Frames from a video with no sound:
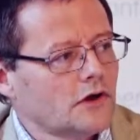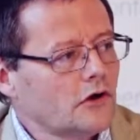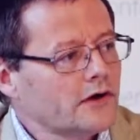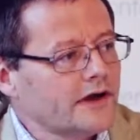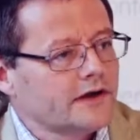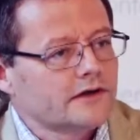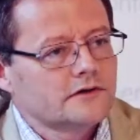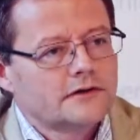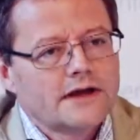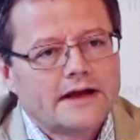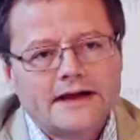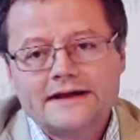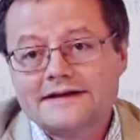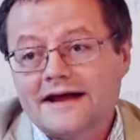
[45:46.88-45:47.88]
Okay.
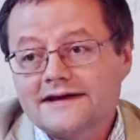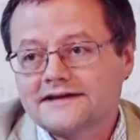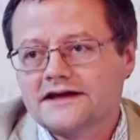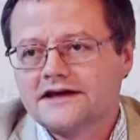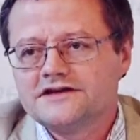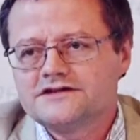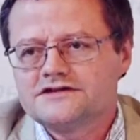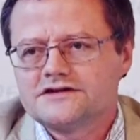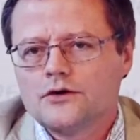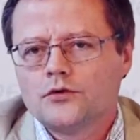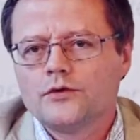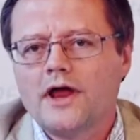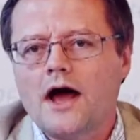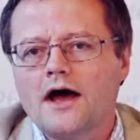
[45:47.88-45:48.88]
In that case,
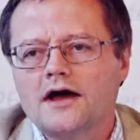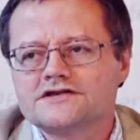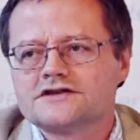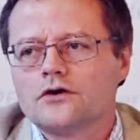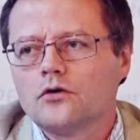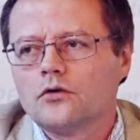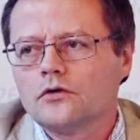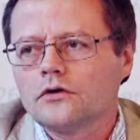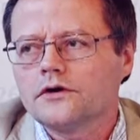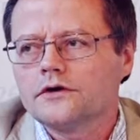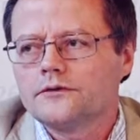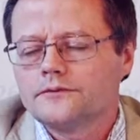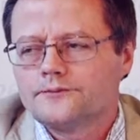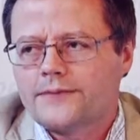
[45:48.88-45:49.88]
we ask all
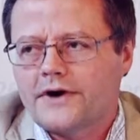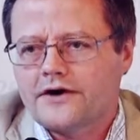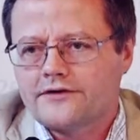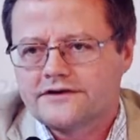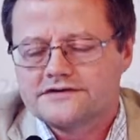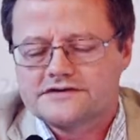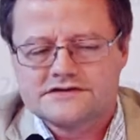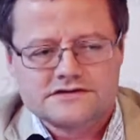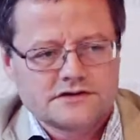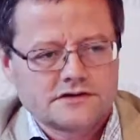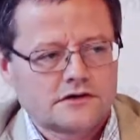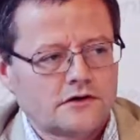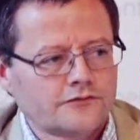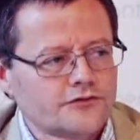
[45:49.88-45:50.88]
the parents
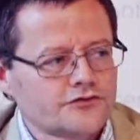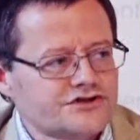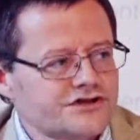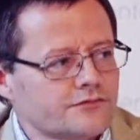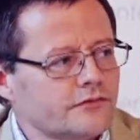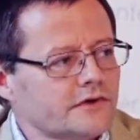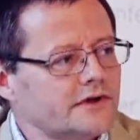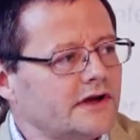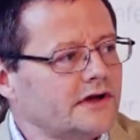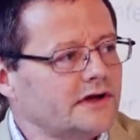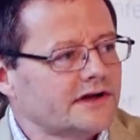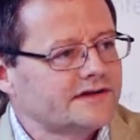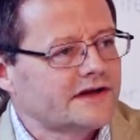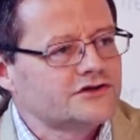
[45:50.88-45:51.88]
of the children
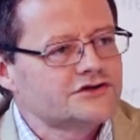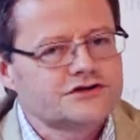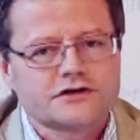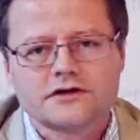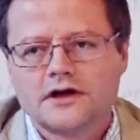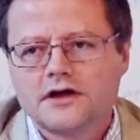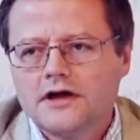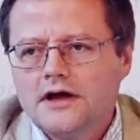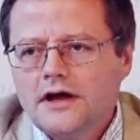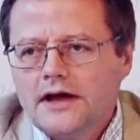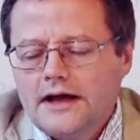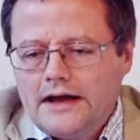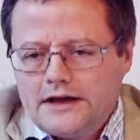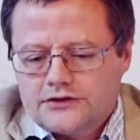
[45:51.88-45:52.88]
in detention
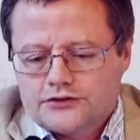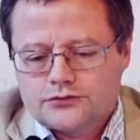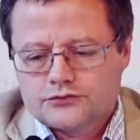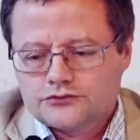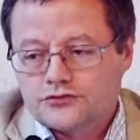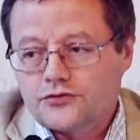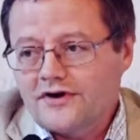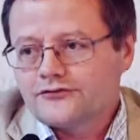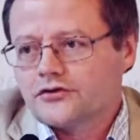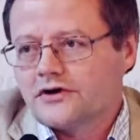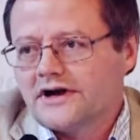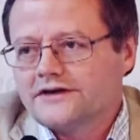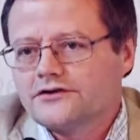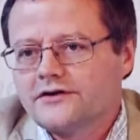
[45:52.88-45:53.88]
to draft a
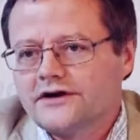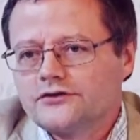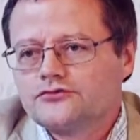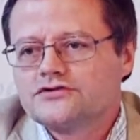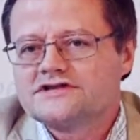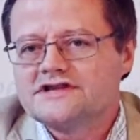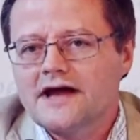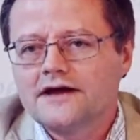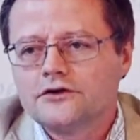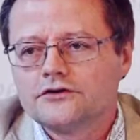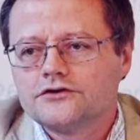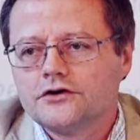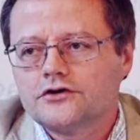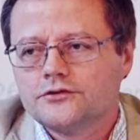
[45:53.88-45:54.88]
letter and to sign
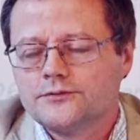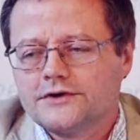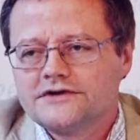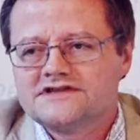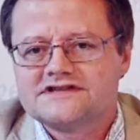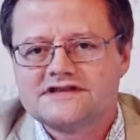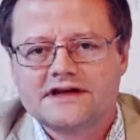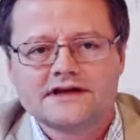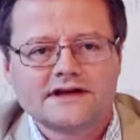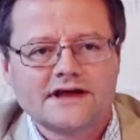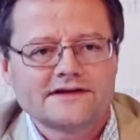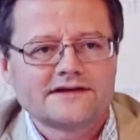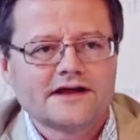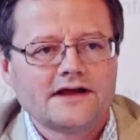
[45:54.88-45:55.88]
a document saying
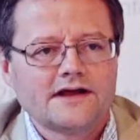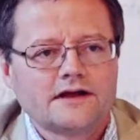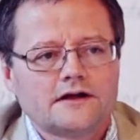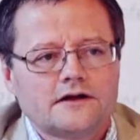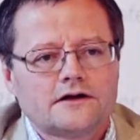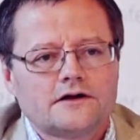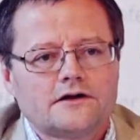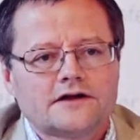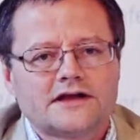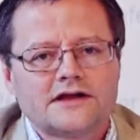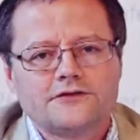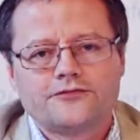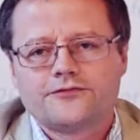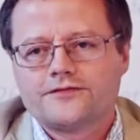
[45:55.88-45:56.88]
that they
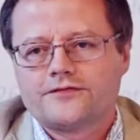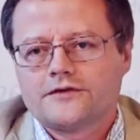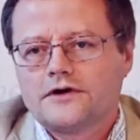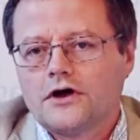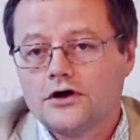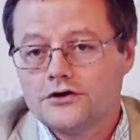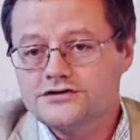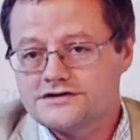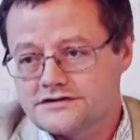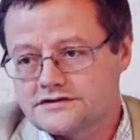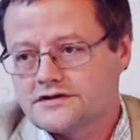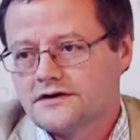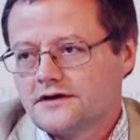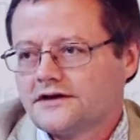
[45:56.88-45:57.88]
give
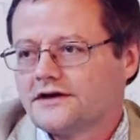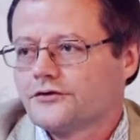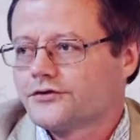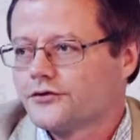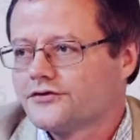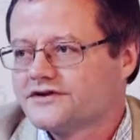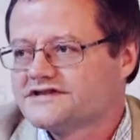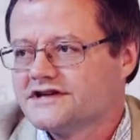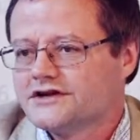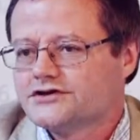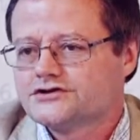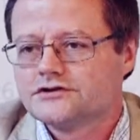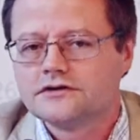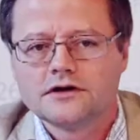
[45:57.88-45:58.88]
us the
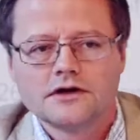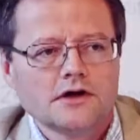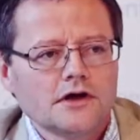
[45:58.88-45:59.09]
authorization